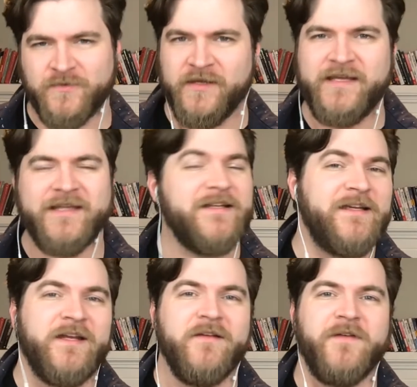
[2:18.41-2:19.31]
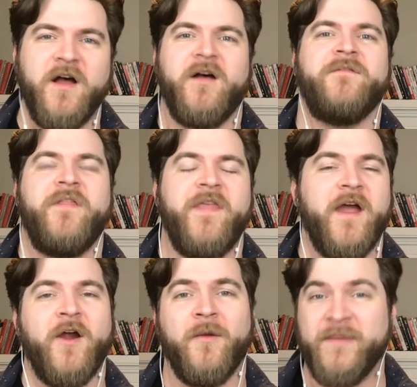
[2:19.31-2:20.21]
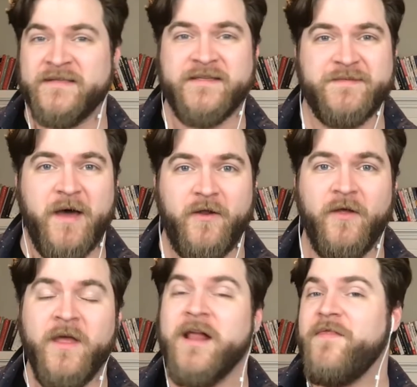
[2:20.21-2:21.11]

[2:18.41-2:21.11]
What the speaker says: really indicative of their business model.